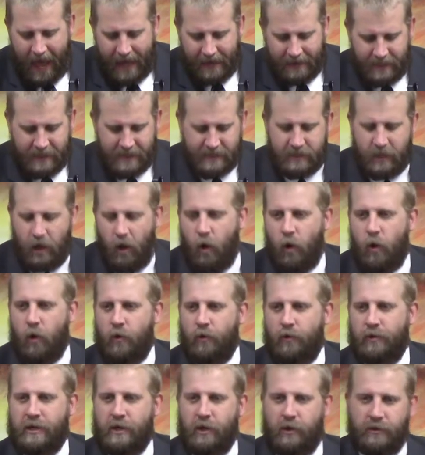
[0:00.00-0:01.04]
this
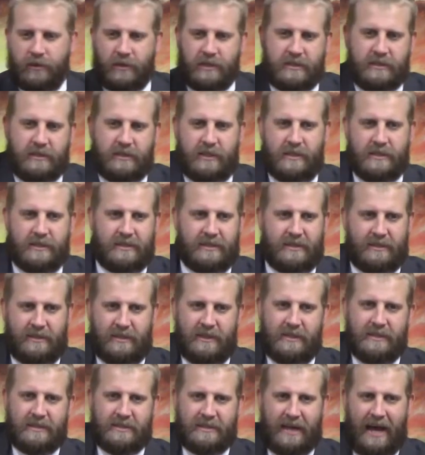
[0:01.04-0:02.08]
own, you know, this this
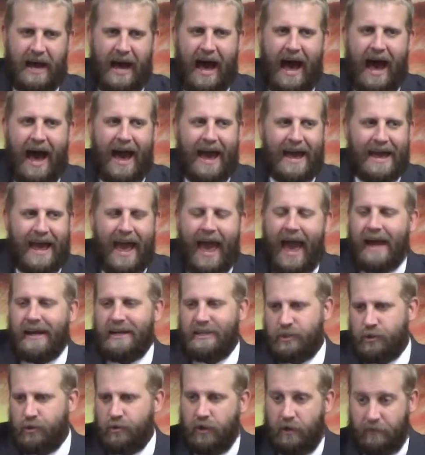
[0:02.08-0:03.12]
this high
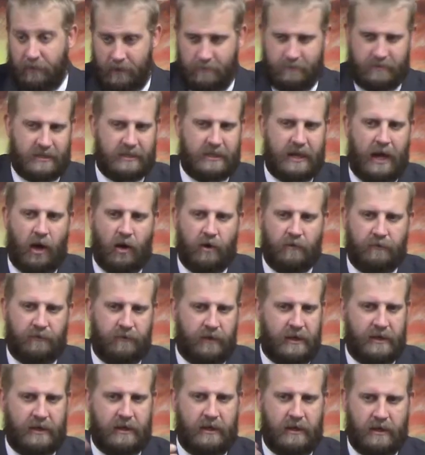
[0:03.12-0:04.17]
attitude of himself
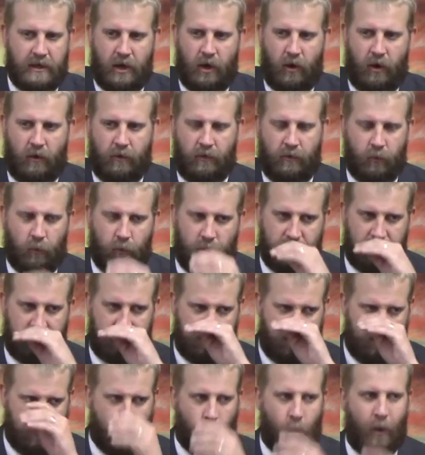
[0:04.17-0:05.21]
and you know, with
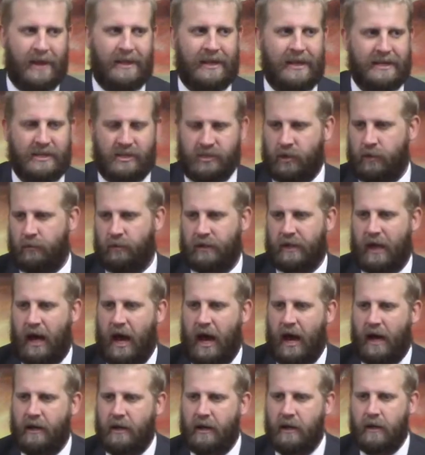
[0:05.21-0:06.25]
the way that he stood with
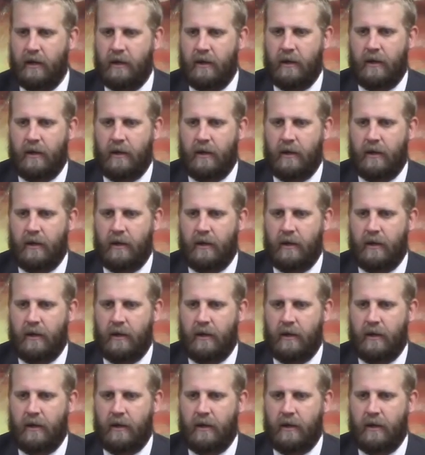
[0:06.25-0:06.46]
God.